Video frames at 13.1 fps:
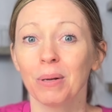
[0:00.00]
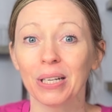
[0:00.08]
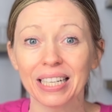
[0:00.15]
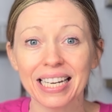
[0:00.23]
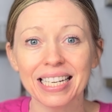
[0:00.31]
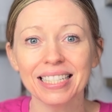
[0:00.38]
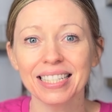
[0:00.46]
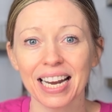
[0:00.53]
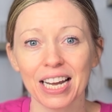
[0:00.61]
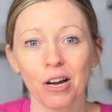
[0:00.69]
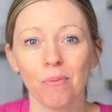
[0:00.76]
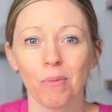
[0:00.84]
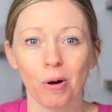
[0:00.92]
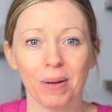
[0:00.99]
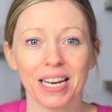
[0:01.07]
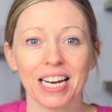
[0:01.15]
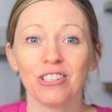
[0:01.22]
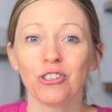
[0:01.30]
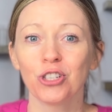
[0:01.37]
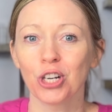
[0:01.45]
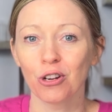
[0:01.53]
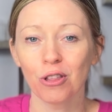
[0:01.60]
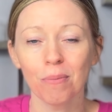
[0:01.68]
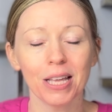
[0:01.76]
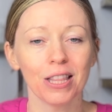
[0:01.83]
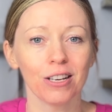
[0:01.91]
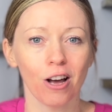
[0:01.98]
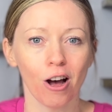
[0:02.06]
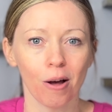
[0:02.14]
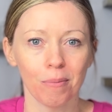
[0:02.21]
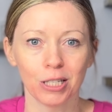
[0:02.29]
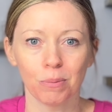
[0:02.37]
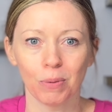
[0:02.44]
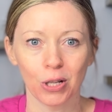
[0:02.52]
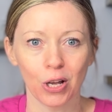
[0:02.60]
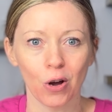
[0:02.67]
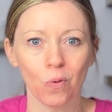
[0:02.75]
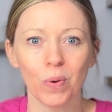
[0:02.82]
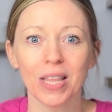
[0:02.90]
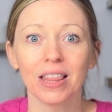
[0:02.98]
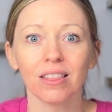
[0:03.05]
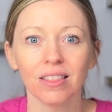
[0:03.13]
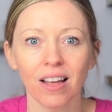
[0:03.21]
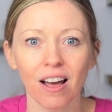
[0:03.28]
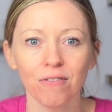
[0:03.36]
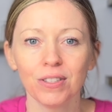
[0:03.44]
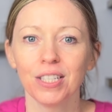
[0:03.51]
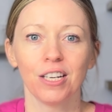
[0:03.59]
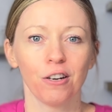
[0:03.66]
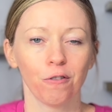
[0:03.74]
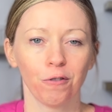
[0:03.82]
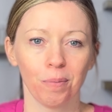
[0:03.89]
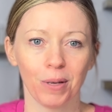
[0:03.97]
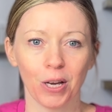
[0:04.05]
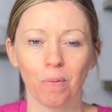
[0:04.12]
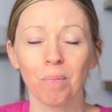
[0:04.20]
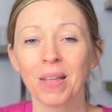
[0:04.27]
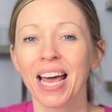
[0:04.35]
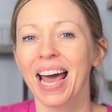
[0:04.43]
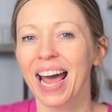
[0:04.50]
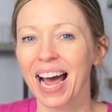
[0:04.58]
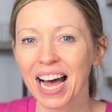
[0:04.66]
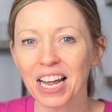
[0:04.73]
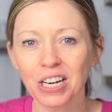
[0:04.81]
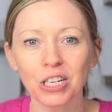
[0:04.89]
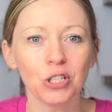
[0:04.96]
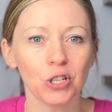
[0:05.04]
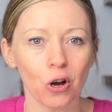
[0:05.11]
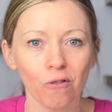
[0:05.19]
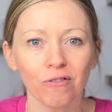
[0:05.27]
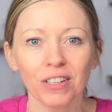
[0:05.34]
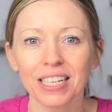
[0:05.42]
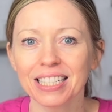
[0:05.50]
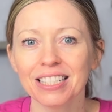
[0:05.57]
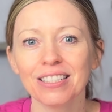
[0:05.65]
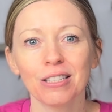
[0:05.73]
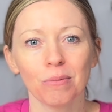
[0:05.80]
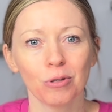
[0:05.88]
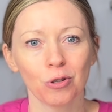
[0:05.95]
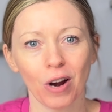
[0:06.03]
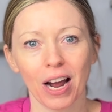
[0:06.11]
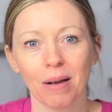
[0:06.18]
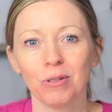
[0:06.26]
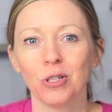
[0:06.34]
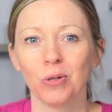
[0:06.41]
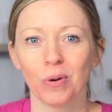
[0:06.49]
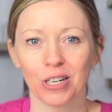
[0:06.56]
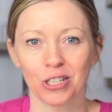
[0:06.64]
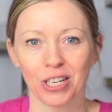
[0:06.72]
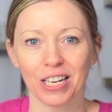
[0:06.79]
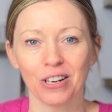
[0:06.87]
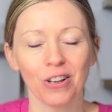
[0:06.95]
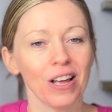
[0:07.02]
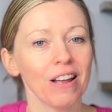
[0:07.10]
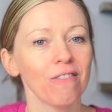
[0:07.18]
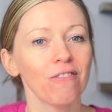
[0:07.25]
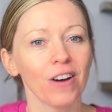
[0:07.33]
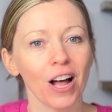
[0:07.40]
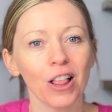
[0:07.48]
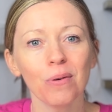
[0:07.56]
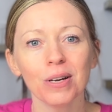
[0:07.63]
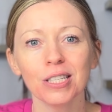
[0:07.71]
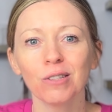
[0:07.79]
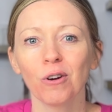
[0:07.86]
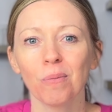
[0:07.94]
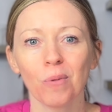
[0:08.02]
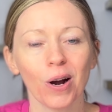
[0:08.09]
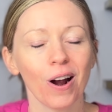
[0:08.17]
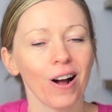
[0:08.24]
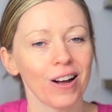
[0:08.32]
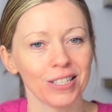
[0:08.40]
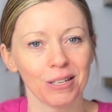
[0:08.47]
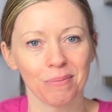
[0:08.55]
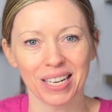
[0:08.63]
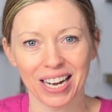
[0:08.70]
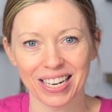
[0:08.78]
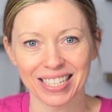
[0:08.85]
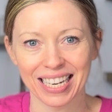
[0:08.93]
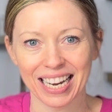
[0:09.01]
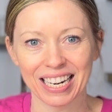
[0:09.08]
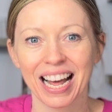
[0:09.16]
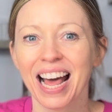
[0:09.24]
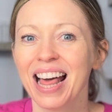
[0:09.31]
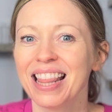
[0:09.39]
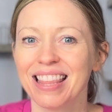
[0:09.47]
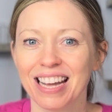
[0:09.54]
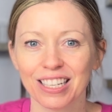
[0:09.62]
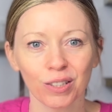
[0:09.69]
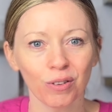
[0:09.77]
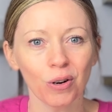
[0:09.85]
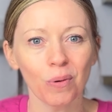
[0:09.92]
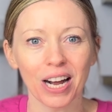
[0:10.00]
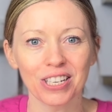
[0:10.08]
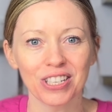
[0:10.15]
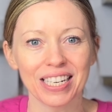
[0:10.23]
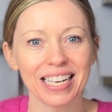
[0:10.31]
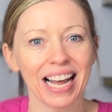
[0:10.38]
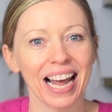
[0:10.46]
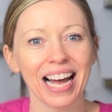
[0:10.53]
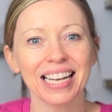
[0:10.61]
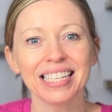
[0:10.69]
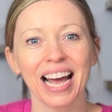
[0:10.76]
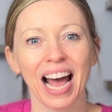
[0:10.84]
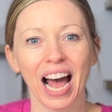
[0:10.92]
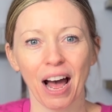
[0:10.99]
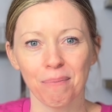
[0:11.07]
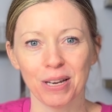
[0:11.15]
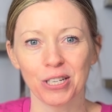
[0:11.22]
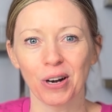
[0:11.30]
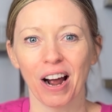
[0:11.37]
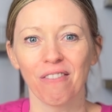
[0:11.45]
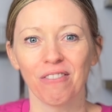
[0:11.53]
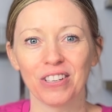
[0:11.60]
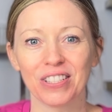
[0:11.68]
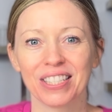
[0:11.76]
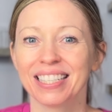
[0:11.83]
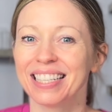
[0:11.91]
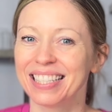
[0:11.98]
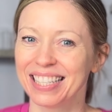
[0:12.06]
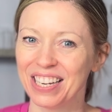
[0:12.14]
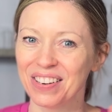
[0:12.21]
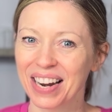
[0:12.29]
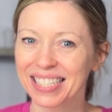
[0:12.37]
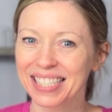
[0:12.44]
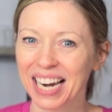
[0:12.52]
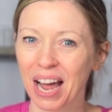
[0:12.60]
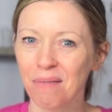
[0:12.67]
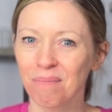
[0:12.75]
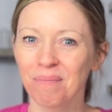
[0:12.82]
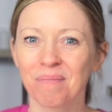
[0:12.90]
please take a moment and share them in the comments below. We'd love to hear from you. And don't forget to subscribe to our channel and follow us for more awesome content. Thanks for watching and happy travels. See you next time.